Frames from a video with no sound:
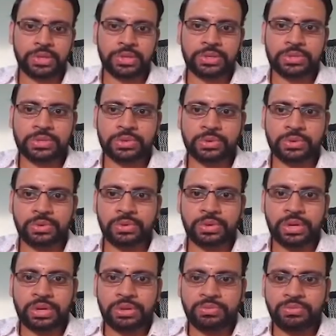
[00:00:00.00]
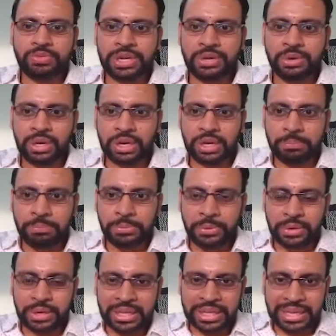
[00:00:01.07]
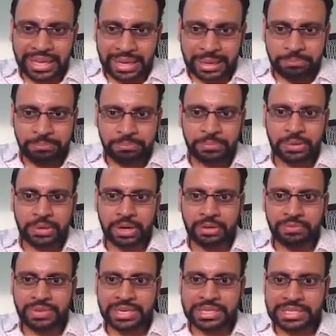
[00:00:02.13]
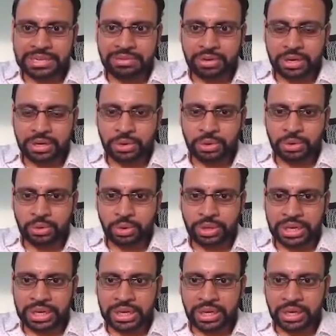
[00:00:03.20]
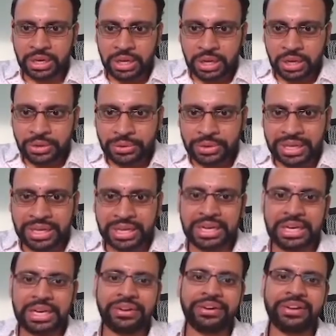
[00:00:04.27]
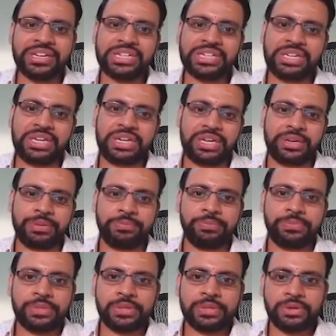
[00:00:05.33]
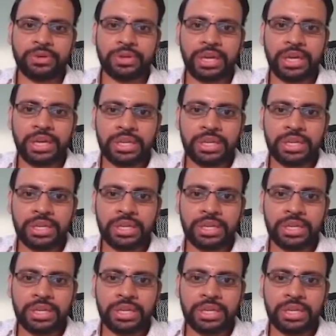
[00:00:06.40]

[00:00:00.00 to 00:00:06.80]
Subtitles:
So when you are computing m, obviously what you do here, you take an integration here. Okay,